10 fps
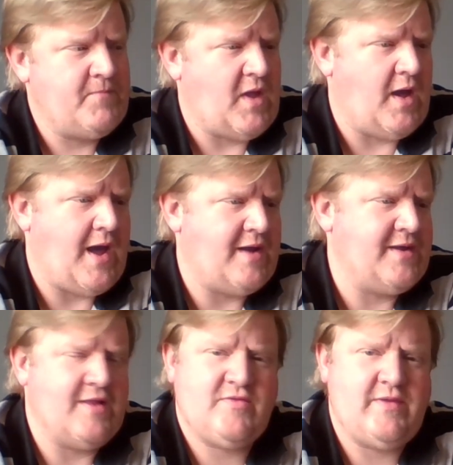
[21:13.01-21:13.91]
How to
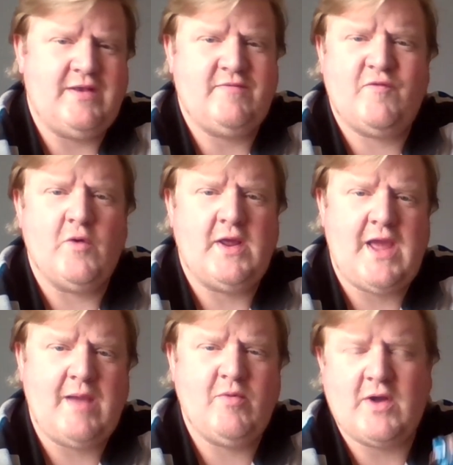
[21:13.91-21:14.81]
Get into
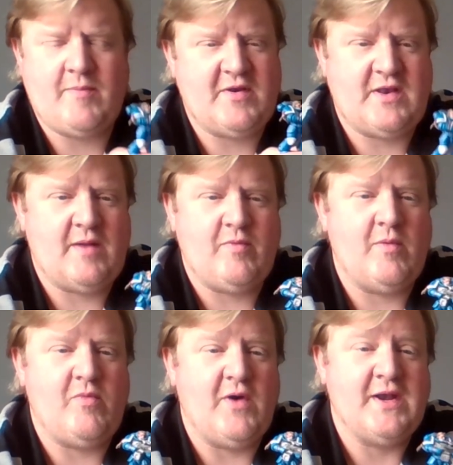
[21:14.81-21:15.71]
40K book. I picked it up at
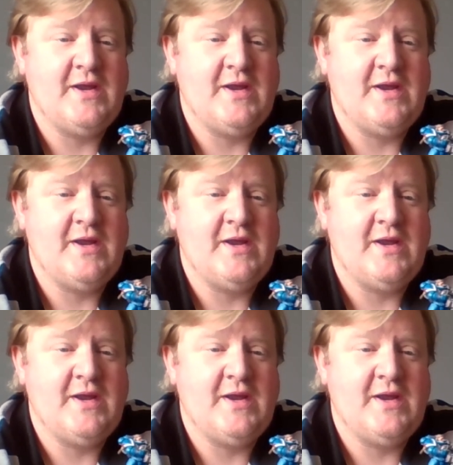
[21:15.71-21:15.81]
one point.